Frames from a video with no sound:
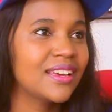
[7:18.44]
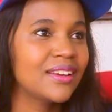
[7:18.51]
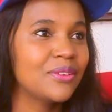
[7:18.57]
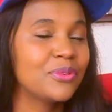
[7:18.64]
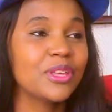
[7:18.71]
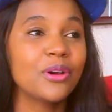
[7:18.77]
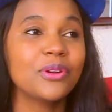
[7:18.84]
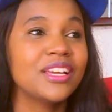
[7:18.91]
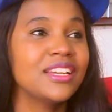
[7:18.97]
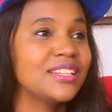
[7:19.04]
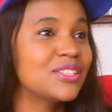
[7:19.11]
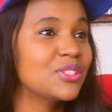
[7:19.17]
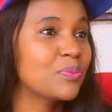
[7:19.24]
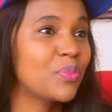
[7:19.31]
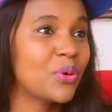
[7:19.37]
Without any
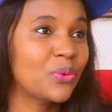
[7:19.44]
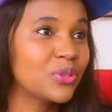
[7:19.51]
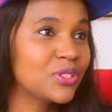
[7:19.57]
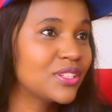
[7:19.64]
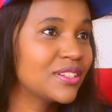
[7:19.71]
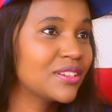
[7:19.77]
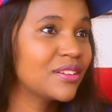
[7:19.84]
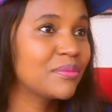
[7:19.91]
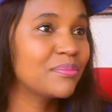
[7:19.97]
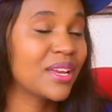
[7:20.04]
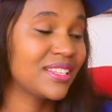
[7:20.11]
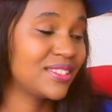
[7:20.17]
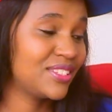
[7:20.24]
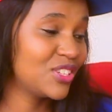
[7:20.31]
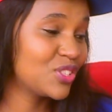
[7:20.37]
support,
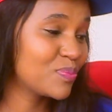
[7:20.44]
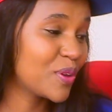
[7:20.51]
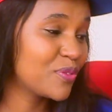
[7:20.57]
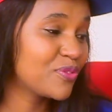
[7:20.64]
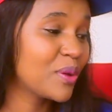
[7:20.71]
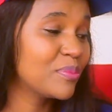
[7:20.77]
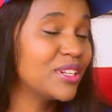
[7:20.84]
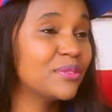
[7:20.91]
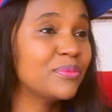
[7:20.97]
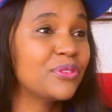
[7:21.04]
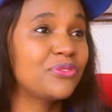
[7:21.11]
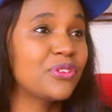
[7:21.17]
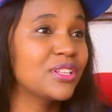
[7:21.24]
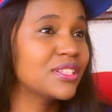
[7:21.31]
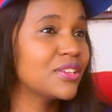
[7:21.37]
just my family and my
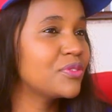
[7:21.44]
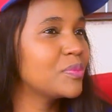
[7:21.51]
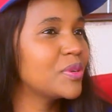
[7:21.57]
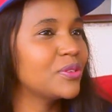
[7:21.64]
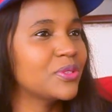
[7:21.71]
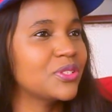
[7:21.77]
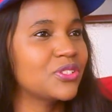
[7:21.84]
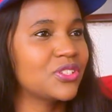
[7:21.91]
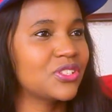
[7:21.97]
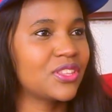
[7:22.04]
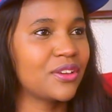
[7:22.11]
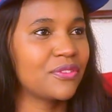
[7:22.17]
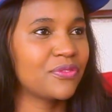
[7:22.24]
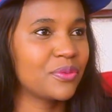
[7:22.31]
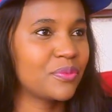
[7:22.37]
friends, everybody was just
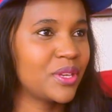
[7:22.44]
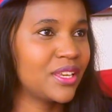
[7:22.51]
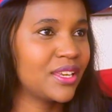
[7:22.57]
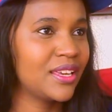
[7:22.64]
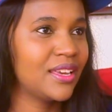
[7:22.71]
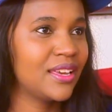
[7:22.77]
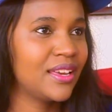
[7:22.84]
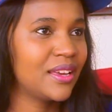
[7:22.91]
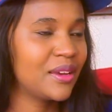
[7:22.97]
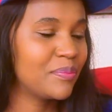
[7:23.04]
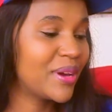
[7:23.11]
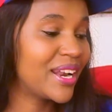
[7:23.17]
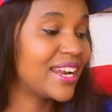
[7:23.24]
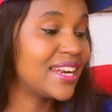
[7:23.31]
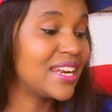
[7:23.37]
there for me.
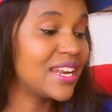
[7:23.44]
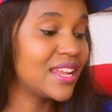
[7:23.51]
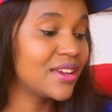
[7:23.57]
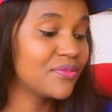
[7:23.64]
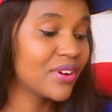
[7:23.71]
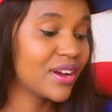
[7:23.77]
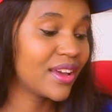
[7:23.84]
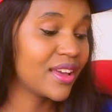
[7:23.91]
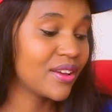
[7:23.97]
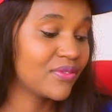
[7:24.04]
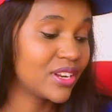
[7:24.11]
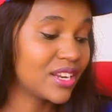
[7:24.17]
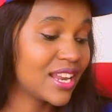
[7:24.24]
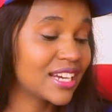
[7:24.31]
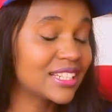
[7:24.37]
But I never
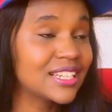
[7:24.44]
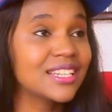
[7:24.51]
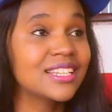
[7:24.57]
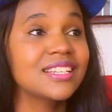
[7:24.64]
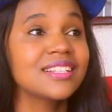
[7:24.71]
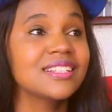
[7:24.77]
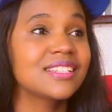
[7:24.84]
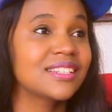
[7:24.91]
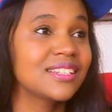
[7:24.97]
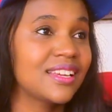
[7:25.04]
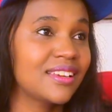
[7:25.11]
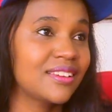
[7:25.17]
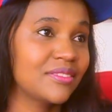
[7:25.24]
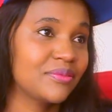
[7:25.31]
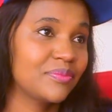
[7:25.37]
ever lacked until
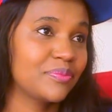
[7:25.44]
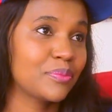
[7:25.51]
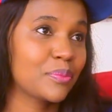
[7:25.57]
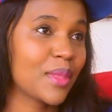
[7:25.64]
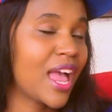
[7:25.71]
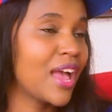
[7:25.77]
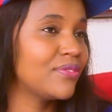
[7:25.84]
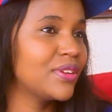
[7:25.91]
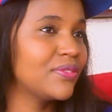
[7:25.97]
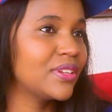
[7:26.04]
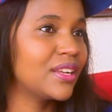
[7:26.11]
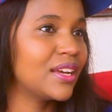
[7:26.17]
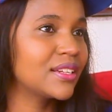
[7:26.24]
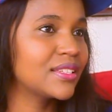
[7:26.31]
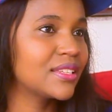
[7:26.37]
today. I have never
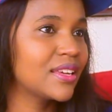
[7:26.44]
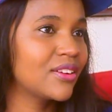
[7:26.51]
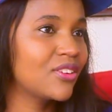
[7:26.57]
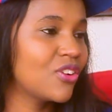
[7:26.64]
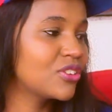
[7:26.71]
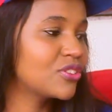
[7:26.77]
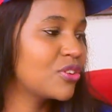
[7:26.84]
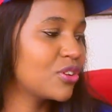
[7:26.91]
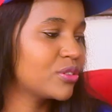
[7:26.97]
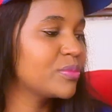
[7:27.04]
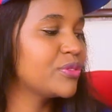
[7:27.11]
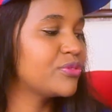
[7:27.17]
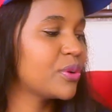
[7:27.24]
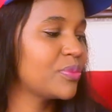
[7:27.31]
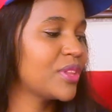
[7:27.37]
lacked. God got
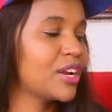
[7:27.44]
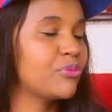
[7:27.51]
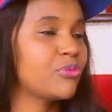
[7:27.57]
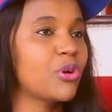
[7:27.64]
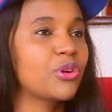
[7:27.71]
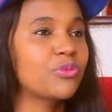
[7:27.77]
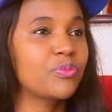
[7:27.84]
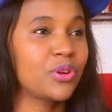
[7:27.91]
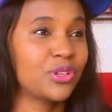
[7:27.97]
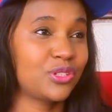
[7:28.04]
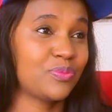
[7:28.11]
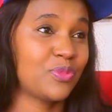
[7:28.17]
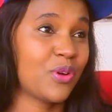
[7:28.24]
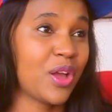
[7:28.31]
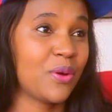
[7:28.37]
me from that rock
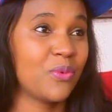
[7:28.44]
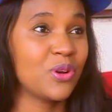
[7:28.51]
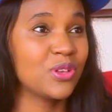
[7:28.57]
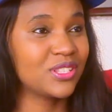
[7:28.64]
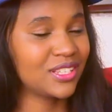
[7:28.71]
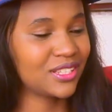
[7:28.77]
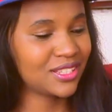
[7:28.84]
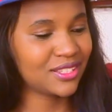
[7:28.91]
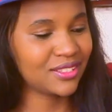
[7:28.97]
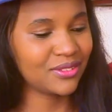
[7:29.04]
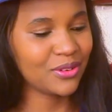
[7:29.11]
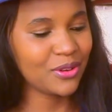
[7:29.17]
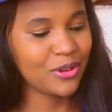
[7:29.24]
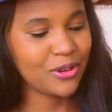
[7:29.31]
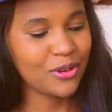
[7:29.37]
bottom where I was and to
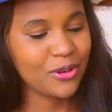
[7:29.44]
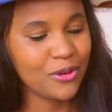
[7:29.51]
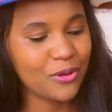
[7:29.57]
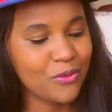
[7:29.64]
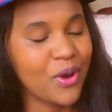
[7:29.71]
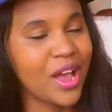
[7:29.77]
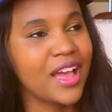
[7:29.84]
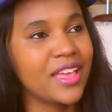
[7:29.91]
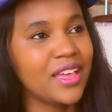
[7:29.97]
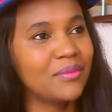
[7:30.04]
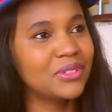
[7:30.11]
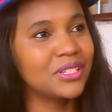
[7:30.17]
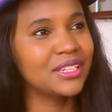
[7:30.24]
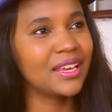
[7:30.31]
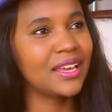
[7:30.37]
where I
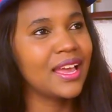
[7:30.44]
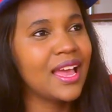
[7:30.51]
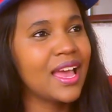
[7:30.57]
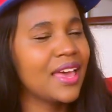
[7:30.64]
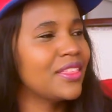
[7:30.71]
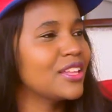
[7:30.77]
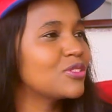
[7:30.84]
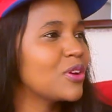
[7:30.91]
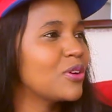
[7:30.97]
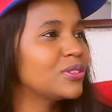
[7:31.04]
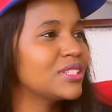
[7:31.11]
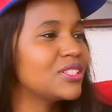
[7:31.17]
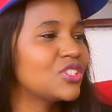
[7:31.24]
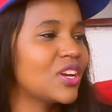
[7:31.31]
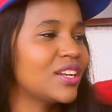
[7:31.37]
am today. And that's why all
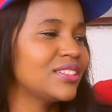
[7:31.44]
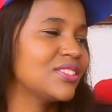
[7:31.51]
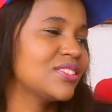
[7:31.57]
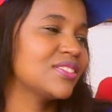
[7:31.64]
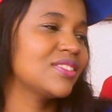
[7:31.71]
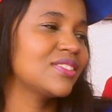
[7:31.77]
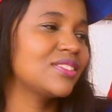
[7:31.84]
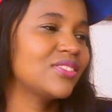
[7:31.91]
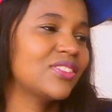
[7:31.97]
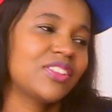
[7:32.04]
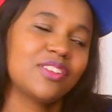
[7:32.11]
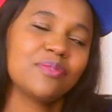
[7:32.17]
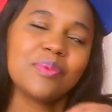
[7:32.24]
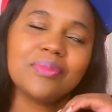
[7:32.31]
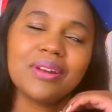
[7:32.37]
these challenges, I just look
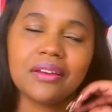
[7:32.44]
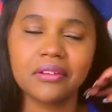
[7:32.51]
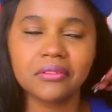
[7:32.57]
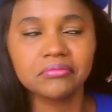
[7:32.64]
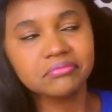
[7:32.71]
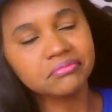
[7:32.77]
at them and I'm like,